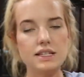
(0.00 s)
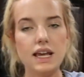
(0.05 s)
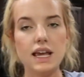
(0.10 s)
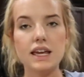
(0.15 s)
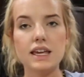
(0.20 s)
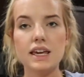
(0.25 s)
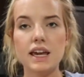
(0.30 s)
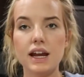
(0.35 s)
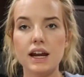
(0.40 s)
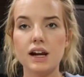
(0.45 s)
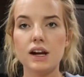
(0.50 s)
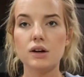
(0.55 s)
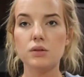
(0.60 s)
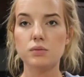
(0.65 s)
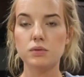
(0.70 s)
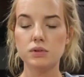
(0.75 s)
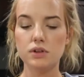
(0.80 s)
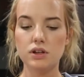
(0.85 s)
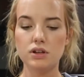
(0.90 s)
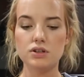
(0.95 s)

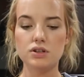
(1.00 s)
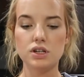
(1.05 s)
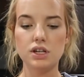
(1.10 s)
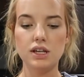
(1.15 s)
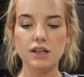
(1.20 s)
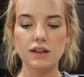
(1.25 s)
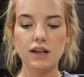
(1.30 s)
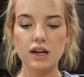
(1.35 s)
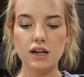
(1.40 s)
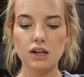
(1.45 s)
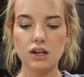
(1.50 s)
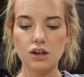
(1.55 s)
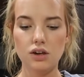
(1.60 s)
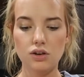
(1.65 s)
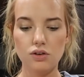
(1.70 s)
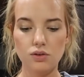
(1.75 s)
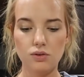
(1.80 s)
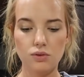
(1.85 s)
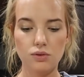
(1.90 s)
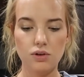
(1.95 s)
daycare will usually let
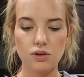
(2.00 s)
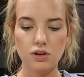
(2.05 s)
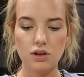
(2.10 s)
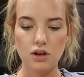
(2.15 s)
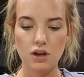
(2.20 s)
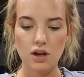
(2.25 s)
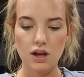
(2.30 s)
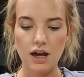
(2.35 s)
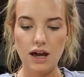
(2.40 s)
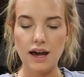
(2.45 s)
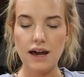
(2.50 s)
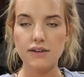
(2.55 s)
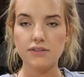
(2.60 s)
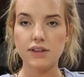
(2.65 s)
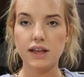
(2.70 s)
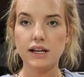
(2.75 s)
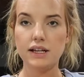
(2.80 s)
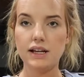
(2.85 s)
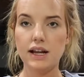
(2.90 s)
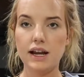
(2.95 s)
you have
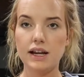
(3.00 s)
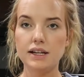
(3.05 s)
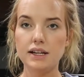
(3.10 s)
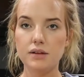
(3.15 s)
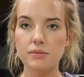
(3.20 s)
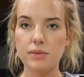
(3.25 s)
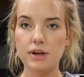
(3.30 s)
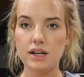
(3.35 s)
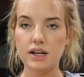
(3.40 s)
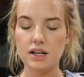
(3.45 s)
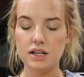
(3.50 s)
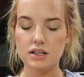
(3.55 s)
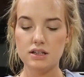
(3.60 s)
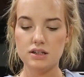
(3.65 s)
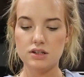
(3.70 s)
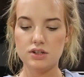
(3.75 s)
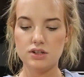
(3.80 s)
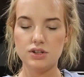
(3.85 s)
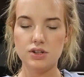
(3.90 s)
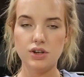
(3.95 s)
like 90
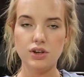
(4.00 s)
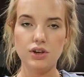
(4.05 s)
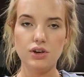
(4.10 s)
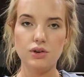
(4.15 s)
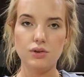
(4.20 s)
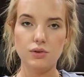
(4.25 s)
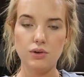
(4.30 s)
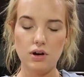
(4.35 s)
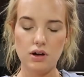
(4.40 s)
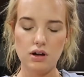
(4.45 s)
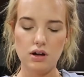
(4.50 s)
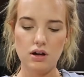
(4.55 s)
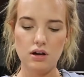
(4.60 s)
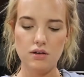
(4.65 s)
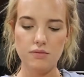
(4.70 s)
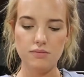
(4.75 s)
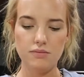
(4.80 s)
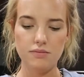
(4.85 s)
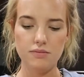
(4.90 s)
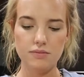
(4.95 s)
minutes to,
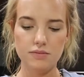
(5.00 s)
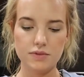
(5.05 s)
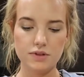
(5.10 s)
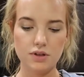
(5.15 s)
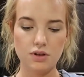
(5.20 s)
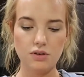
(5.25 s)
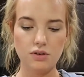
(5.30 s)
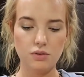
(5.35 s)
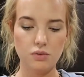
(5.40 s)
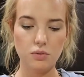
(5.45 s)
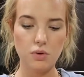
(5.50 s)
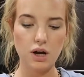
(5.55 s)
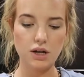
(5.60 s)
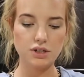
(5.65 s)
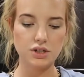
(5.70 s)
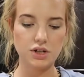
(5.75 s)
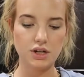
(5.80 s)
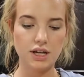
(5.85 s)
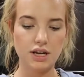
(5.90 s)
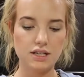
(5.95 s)
so they'll
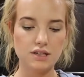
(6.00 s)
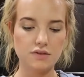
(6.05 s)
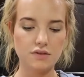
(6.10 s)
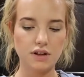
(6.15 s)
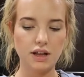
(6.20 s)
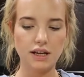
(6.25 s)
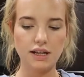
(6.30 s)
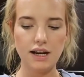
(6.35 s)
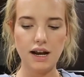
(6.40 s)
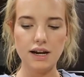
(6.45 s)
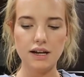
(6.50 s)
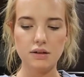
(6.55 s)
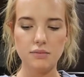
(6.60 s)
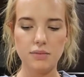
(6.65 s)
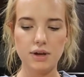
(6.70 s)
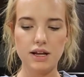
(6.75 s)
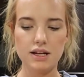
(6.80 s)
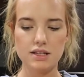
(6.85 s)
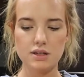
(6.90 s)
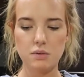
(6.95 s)
watch your kids for like 90
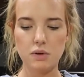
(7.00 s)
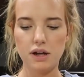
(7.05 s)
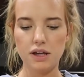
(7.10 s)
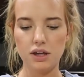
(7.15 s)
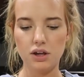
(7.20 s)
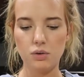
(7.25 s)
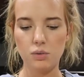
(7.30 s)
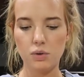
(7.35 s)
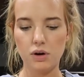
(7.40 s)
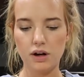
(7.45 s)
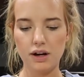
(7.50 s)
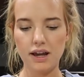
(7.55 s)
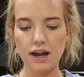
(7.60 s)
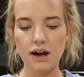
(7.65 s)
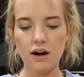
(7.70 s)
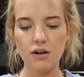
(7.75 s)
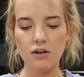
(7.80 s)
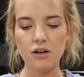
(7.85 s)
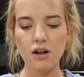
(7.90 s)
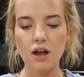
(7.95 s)
minutes while you work
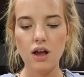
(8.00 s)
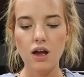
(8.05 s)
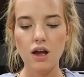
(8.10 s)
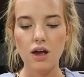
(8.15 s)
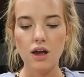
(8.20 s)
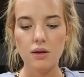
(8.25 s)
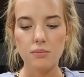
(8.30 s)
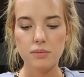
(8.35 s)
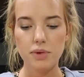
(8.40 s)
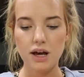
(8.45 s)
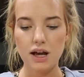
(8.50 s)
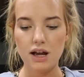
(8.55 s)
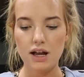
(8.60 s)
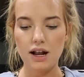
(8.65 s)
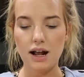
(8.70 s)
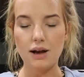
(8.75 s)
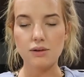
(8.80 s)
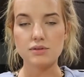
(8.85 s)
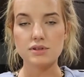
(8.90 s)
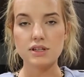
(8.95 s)
out.
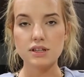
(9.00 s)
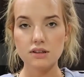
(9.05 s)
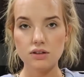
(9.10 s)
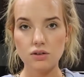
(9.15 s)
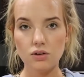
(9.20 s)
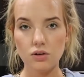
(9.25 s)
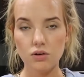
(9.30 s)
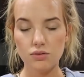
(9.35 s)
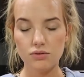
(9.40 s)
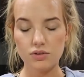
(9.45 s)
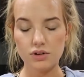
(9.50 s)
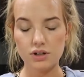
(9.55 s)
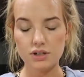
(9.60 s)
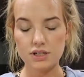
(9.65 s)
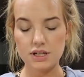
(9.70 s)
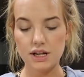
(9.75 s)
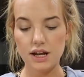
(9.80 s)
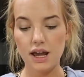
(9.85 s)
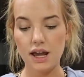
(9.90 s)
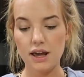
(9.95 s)
But I was a little over
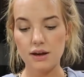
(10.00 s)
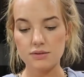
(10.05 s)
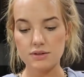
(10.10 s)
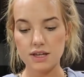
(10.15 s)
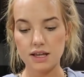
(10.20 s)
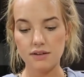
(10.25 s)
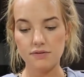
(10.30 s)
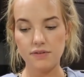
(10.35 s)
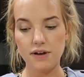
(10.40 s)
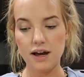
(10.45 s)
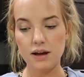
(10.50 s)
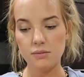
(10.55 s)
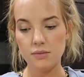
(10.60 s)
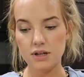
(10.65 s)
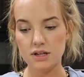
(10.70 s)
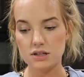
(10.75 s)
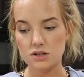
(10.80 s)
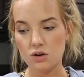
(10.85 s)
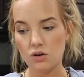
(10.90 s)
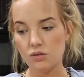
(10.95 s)
today. I was like 5
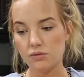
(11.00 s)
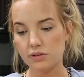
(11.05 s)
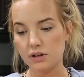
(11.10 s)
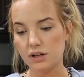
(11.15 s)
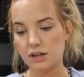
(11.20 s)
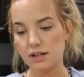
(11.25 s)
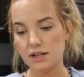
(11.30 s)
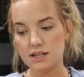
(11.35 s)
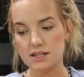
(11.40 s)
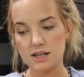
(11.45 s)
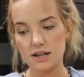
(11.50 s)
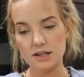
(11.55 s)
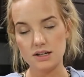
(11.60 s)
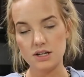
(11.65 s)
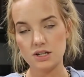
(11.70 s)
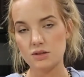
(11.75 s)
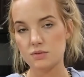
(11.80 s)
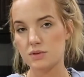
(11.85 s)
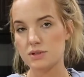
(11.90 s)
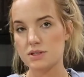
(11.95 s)
minutes over because I
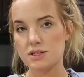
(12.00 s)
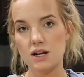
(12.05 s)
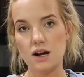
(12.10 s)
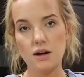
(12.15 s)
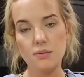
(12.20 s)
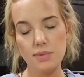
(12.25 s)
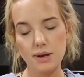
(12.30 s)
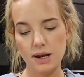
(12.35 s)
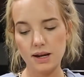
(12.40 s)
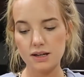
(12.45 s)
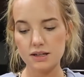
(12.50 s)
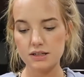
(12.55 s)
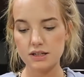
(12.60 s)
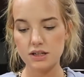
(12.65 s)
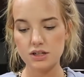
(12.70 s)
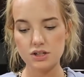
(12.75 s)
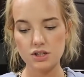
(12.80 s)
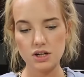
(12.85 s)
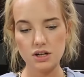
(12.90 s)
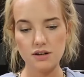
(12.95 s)
just was not paying
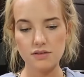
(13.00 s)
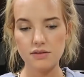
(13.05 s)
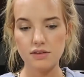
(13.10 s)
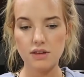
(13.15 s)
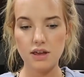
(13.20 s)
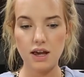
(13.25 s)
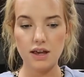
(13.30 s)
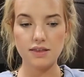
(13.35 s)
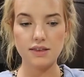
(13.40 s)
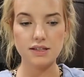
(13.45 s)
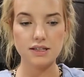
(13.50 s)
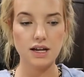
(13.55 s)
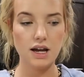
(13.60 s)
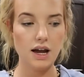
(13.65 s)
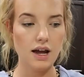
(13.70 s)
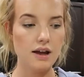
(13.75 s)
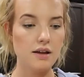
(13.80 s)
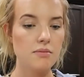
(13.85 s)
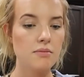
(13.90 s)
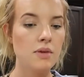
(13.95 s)
attention at the
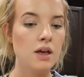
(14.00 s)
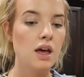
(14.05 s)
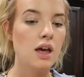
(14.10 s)
time.